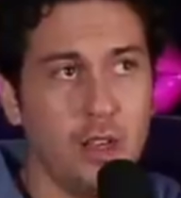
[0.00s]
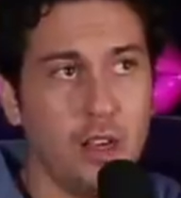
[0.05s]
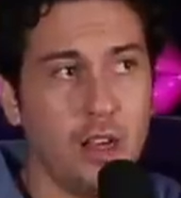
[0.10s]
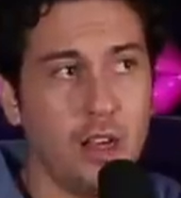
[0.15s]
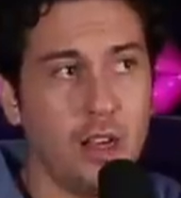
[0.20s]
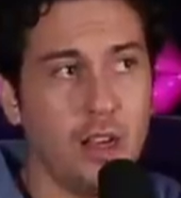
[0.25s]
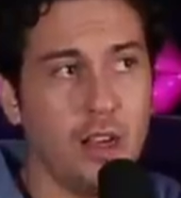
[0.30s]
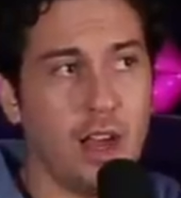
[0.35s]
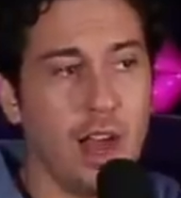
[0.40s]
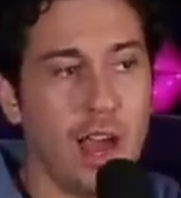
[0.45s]

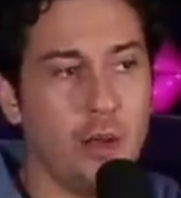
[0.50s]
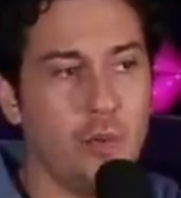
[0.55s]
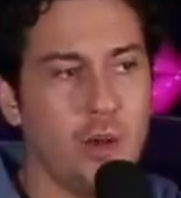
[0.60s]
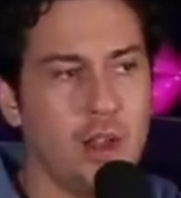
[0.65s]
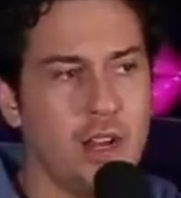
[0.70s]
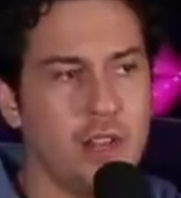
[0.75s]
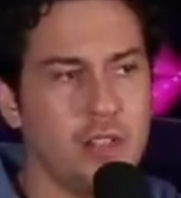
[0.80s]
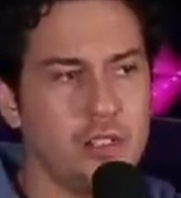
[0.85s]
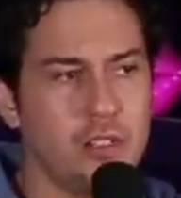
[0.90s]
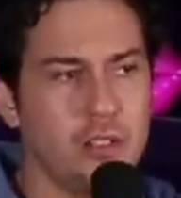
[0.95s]
Uh, I
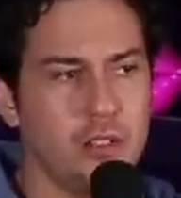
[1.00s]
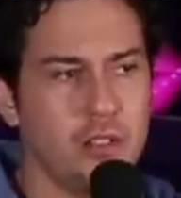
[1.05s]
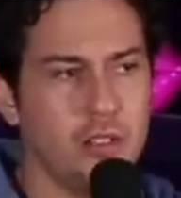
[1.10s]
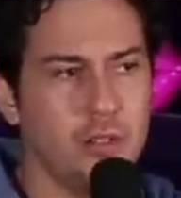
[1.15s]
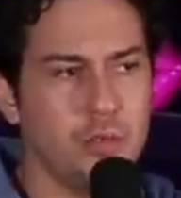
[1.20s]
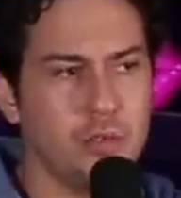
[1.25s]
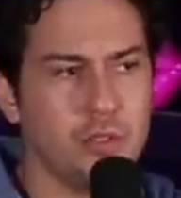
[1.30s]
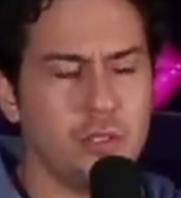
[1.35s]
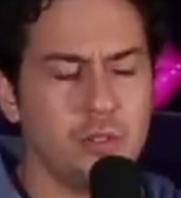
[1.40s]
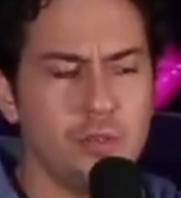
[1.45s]
went into it
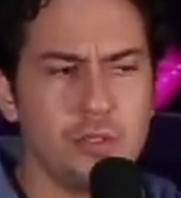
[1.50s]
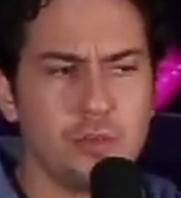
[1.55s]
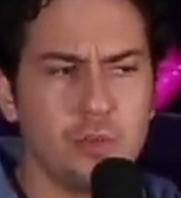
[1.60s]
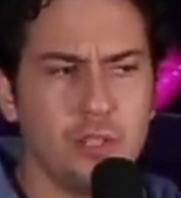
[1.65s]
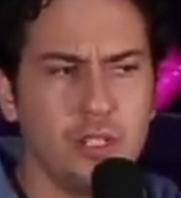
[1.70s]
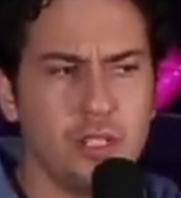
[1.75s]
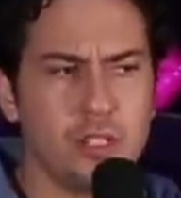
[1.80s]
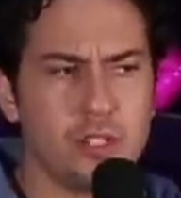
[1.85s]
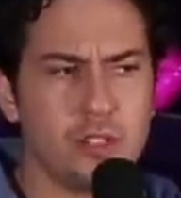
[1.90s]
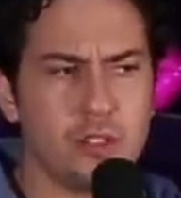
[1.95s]
was it was
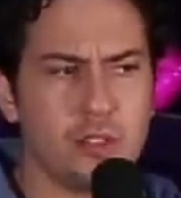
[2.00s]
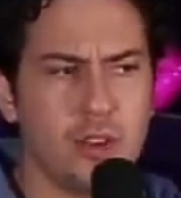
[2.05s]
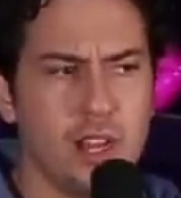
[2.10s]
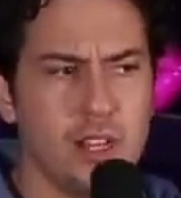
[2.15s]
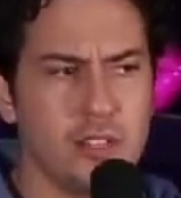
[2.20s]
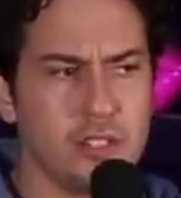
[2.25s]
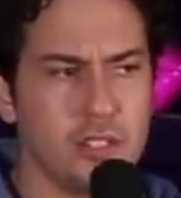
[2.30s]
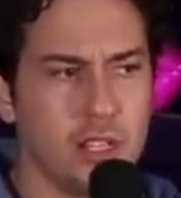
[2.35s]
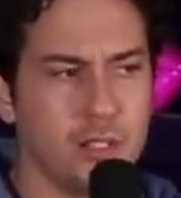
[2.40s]
really strange.